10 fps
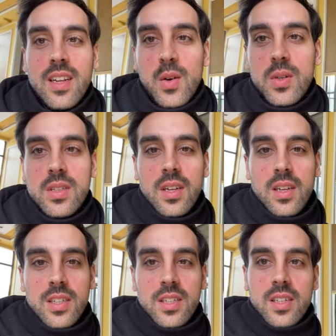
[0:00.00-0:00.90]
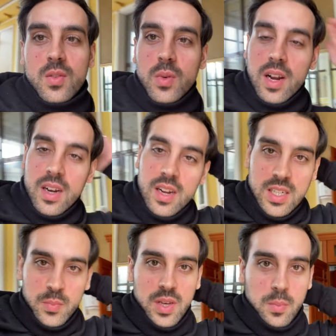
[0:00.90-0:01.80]
That was delicious. We had a
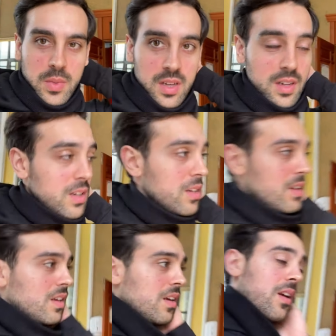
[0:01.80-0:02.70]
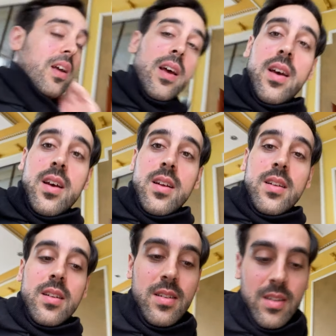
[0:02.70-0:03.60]
nice big meal,
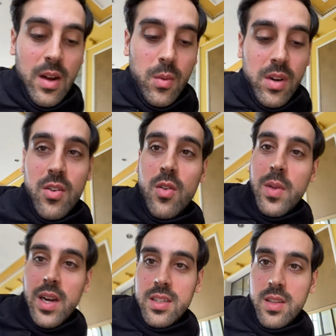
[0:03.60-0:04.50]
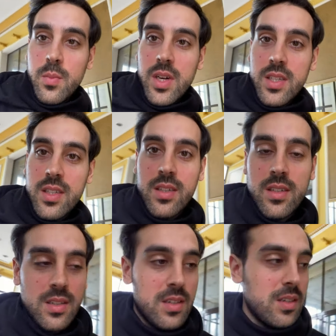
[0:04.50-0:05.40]
and now we're gonna go back to the bus,
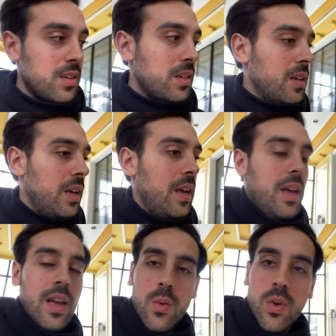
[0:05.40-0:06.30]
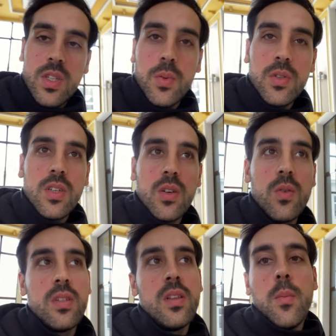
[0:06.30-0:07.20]
and we're supposed to
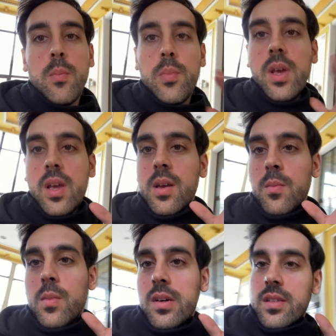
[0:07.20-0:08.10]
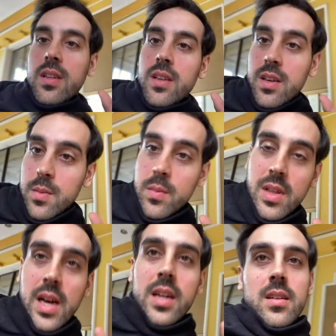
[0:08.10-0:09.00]
go to the big mausoleum
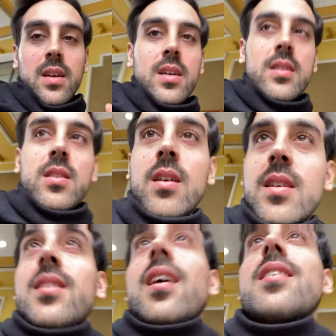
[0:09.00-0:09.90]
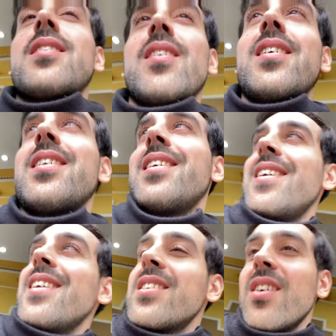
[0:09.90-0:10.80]
that uh, Turkestan, sorry,
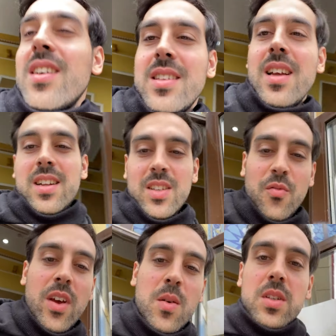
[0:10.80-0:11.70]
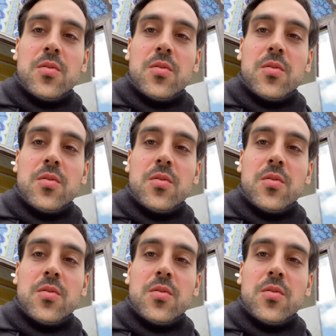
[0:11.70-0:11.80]
Turkestan is famous